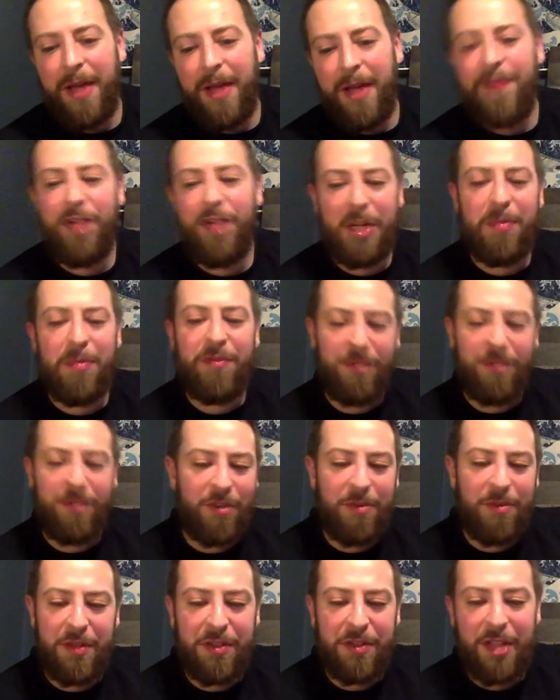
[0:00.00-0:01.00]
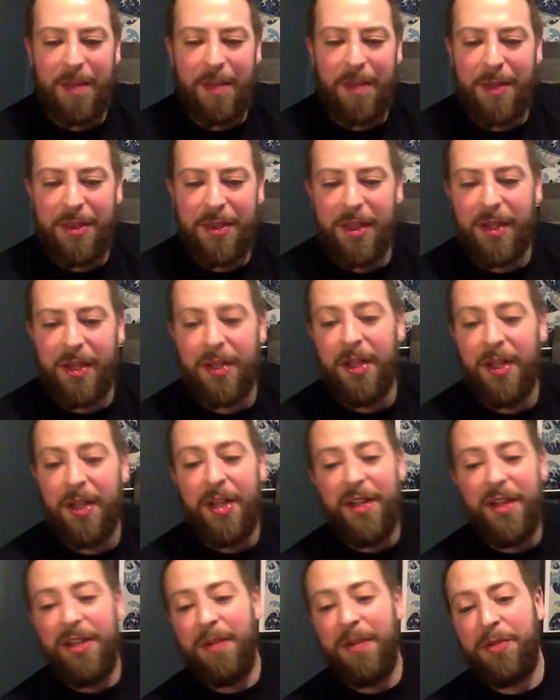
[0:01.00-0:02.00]
I've done it before, but it's not my thing.
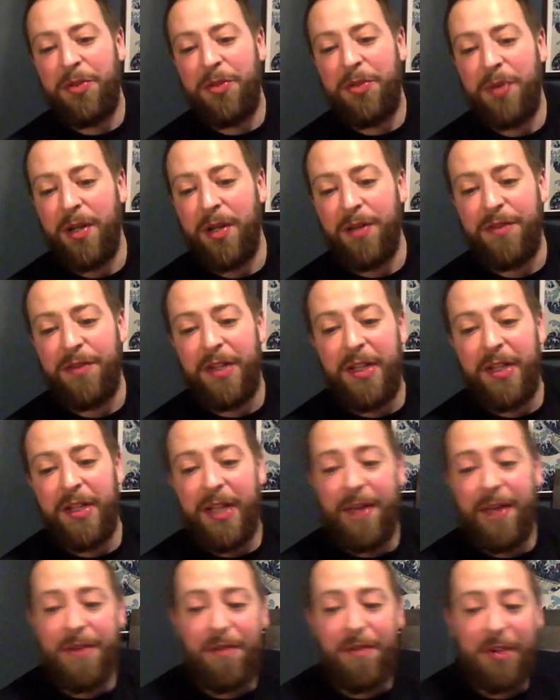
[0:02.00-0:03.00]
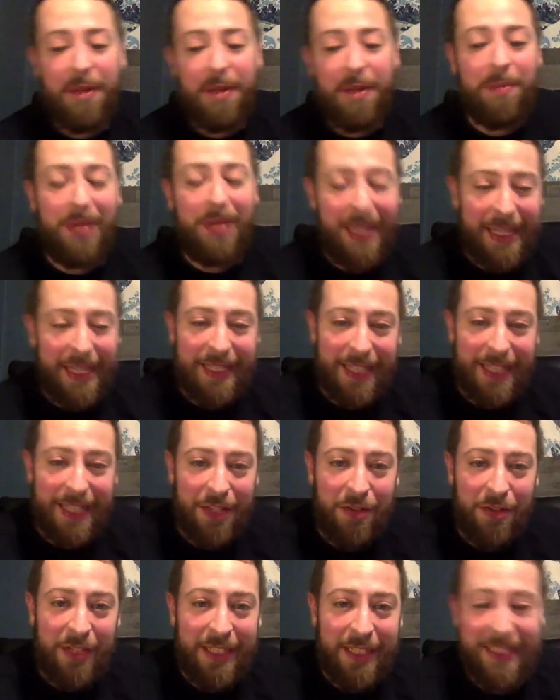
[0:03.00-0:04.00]
Number 12. Have you ever complained
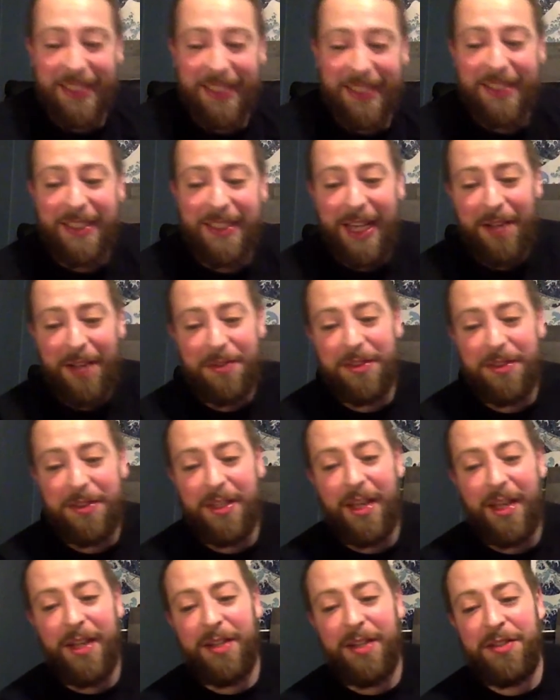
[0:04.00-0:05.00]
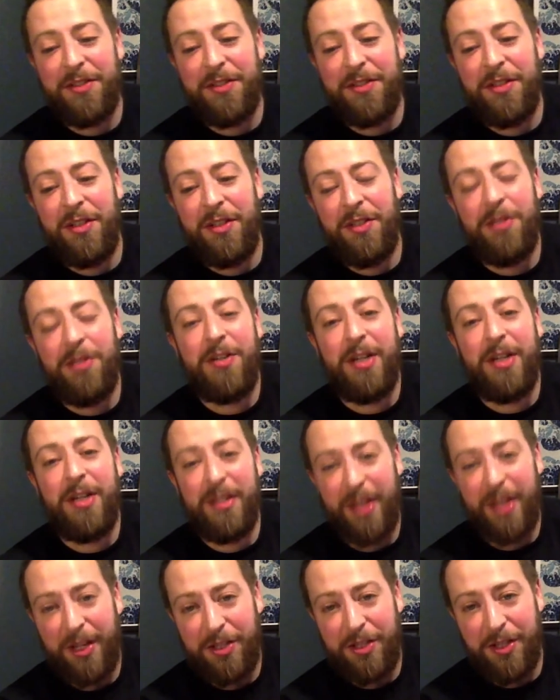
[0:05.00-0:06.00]
that you need to downsize your
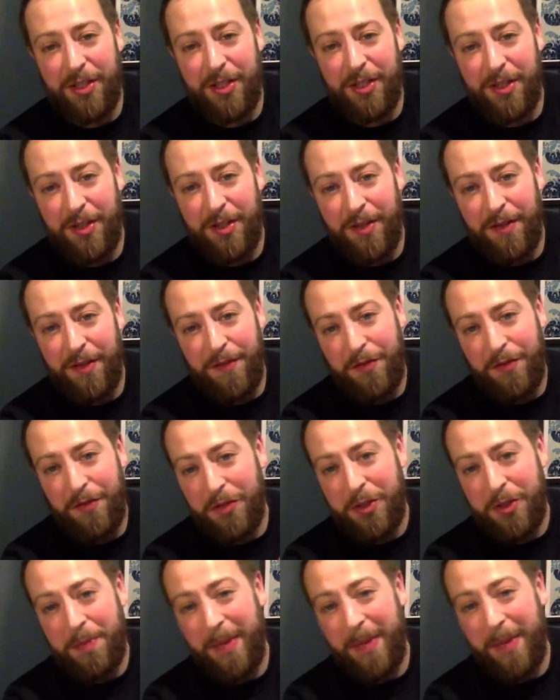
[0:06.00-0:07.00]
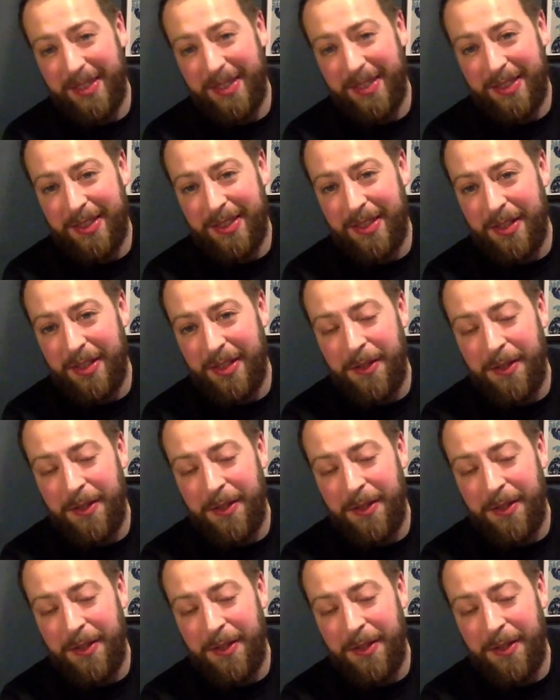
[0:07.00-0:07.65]
collection for space?